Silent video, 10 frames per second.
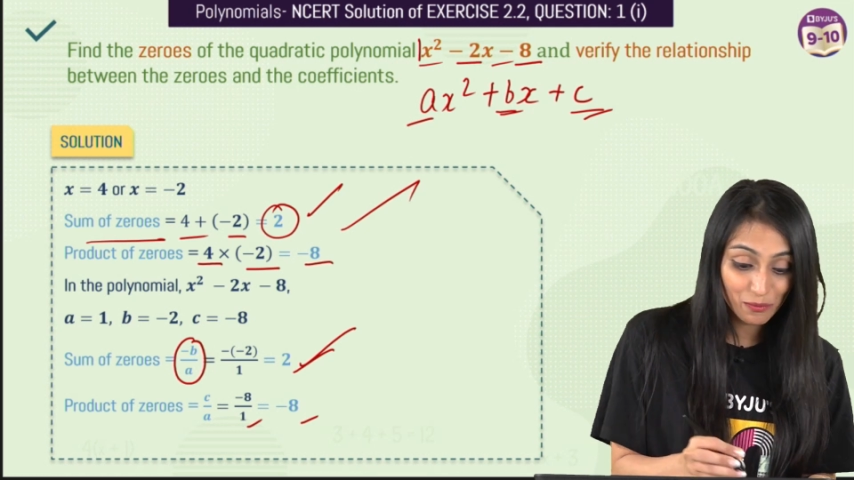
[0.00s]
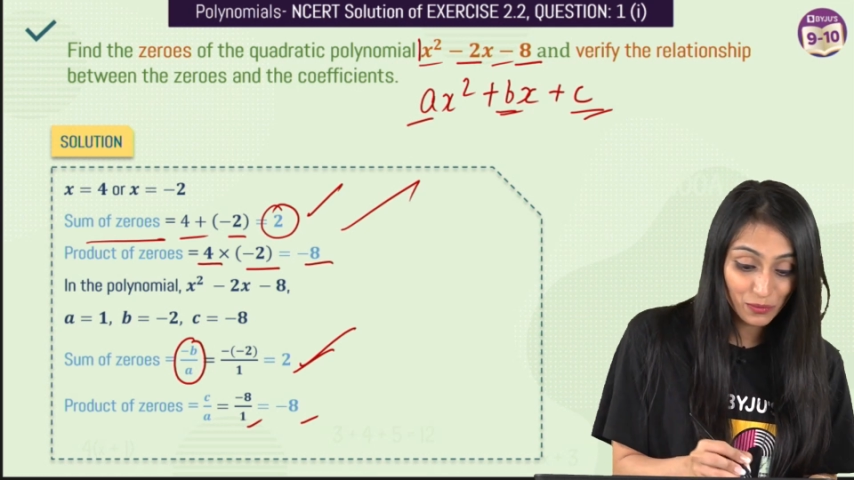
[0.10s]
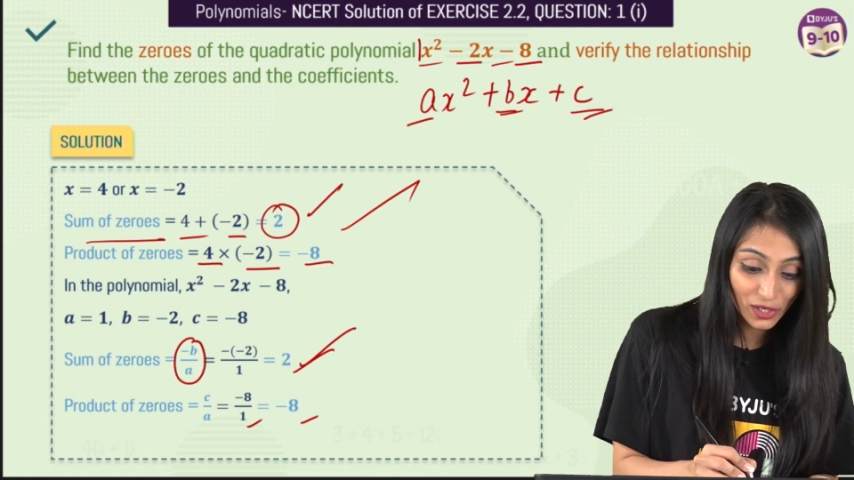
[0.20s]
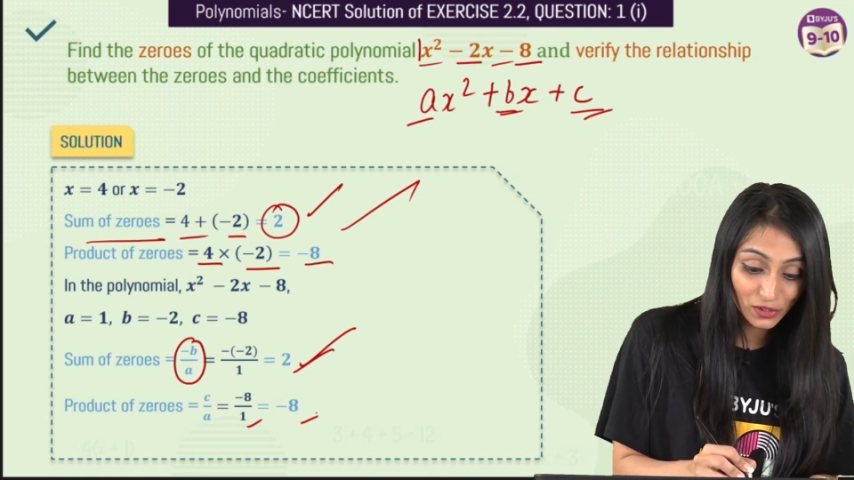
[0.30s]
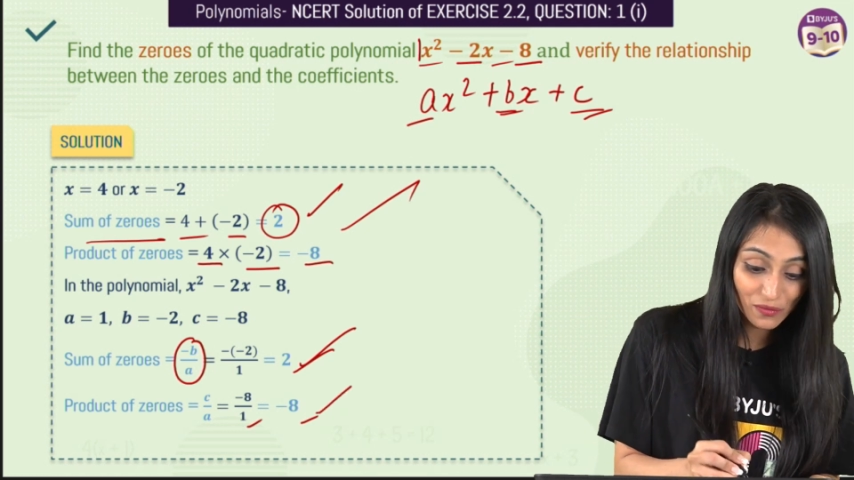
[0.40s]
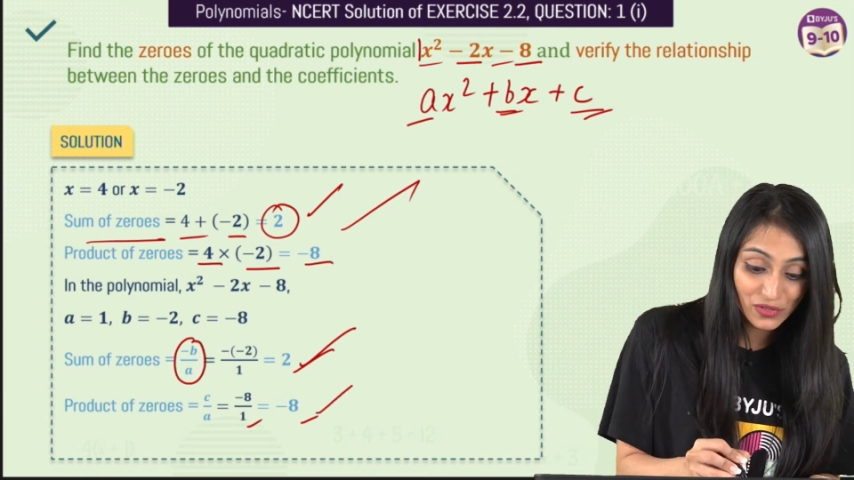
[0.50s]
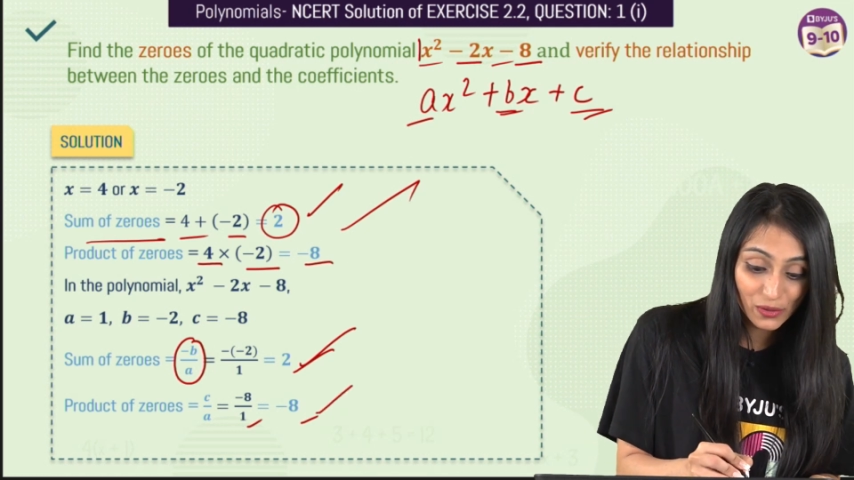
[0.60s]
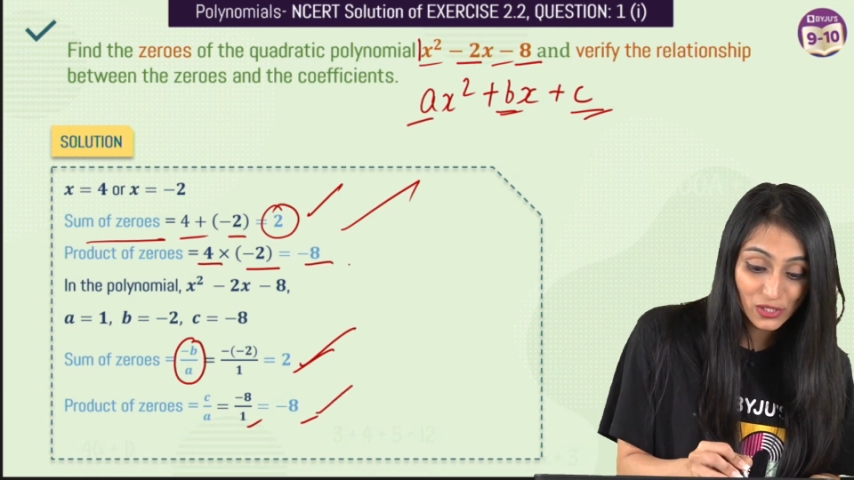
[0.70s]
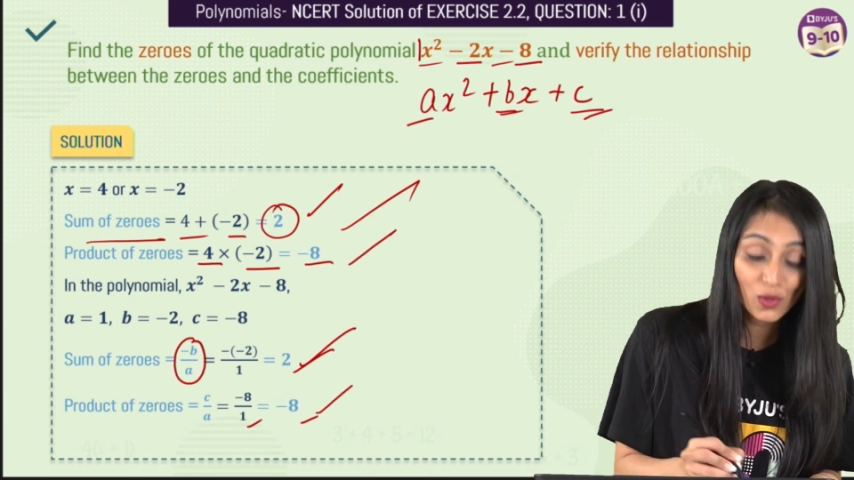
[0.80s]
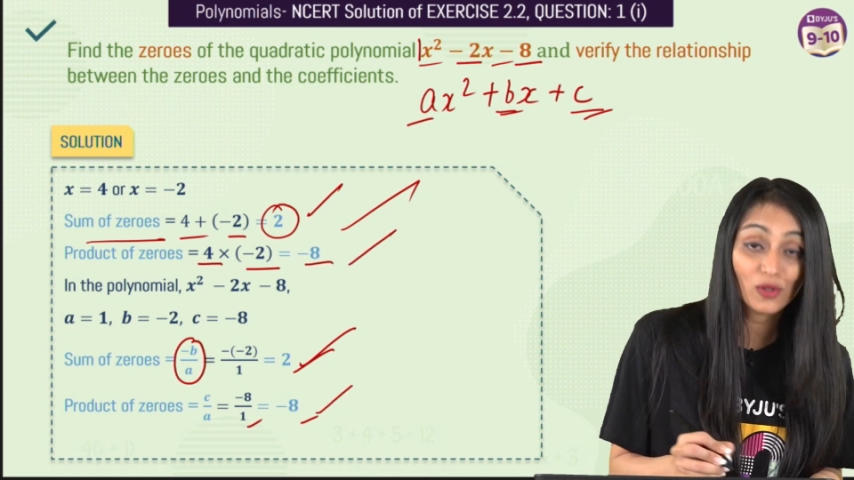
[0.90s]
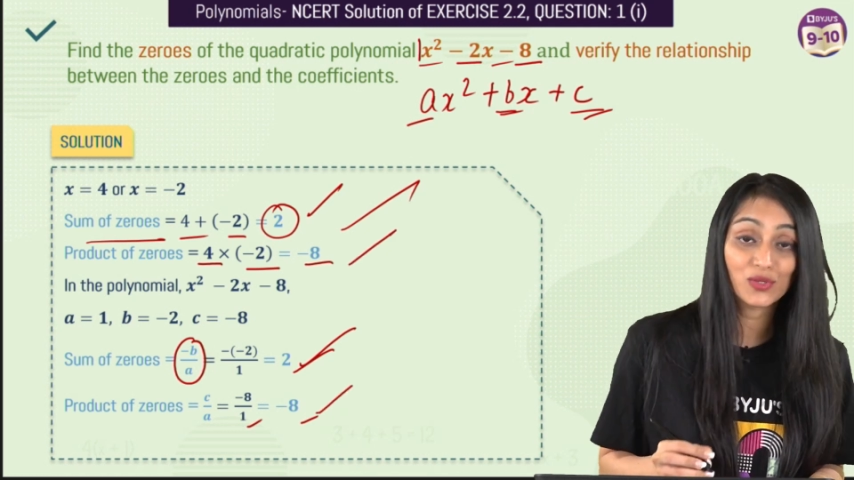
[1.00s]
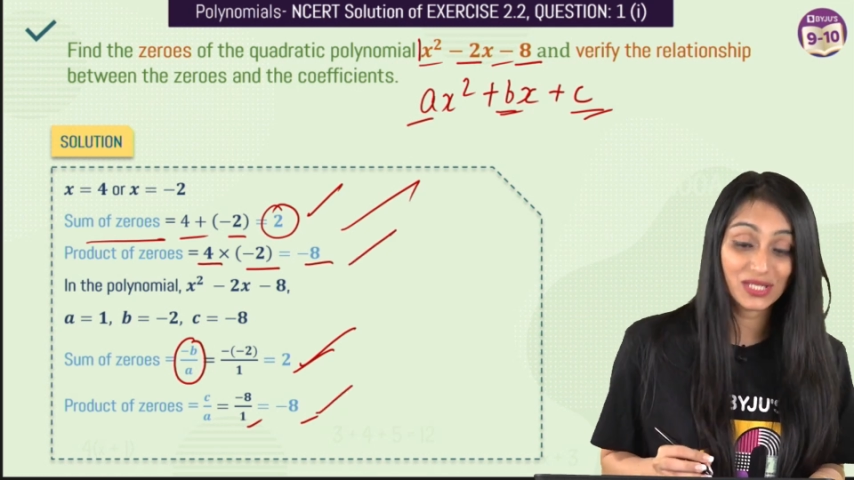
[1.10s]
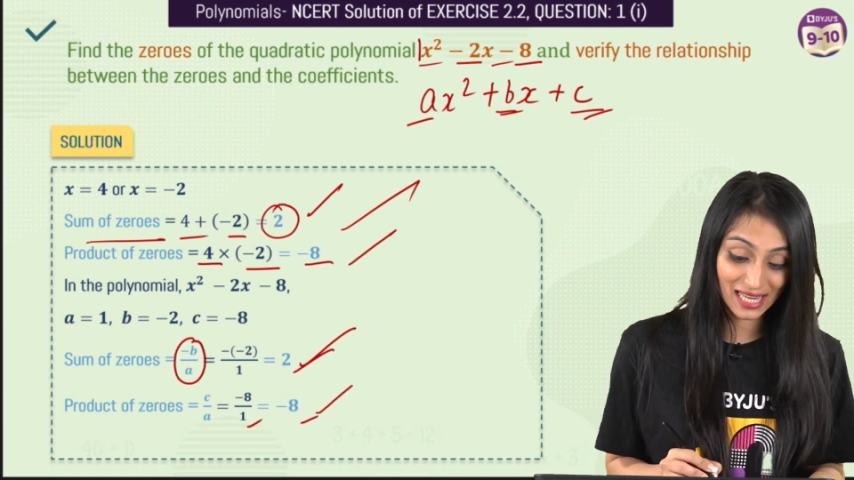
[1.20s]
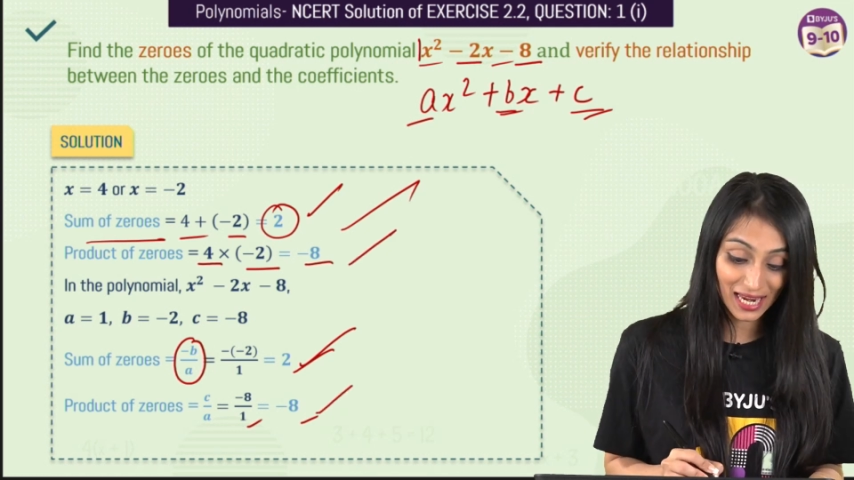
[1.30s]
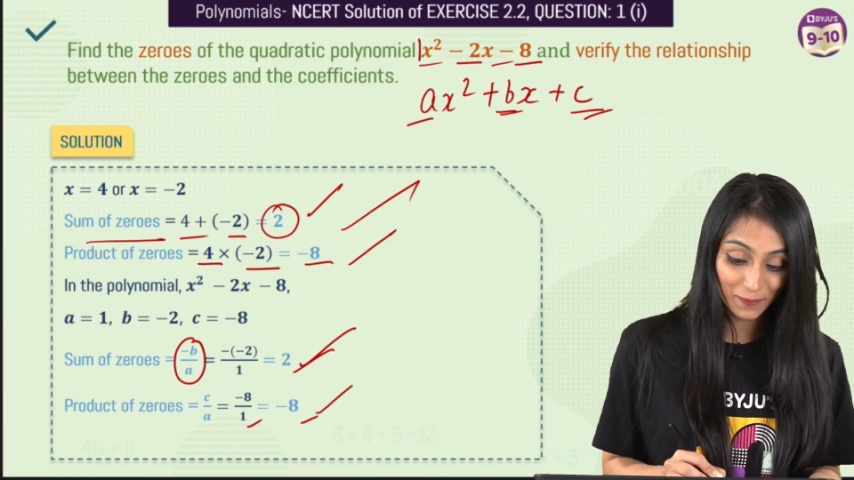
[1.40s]
Product of zeros is also
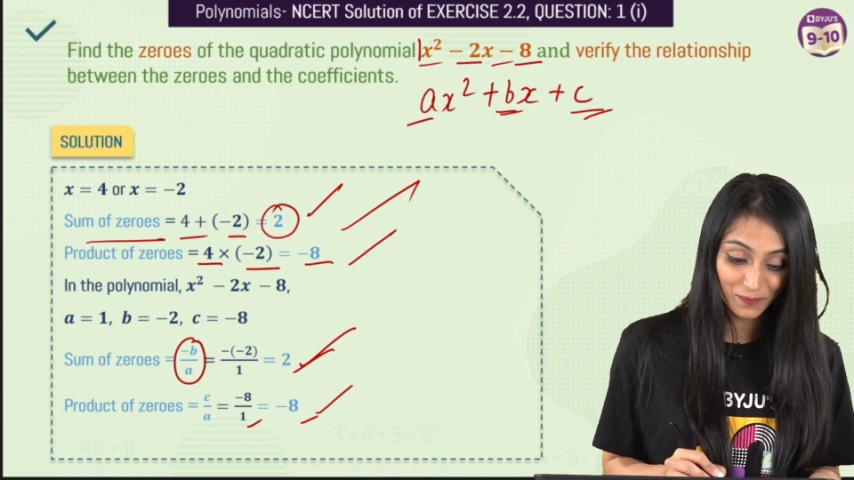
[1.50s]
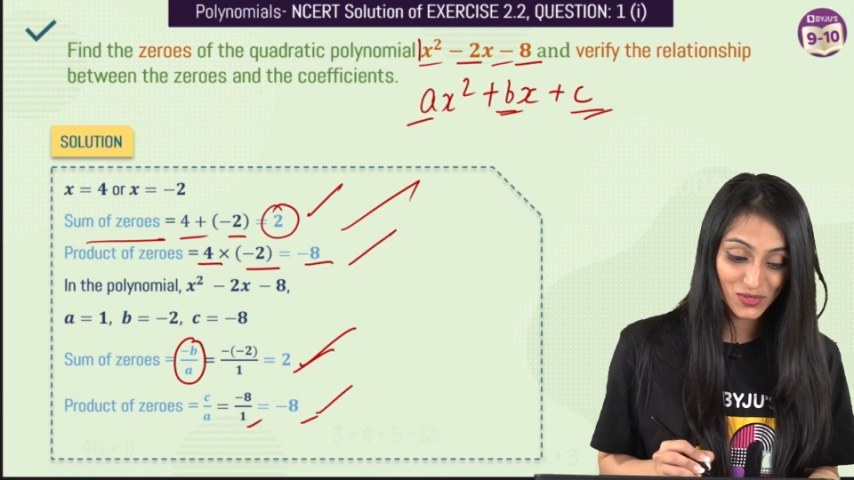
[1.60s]
same.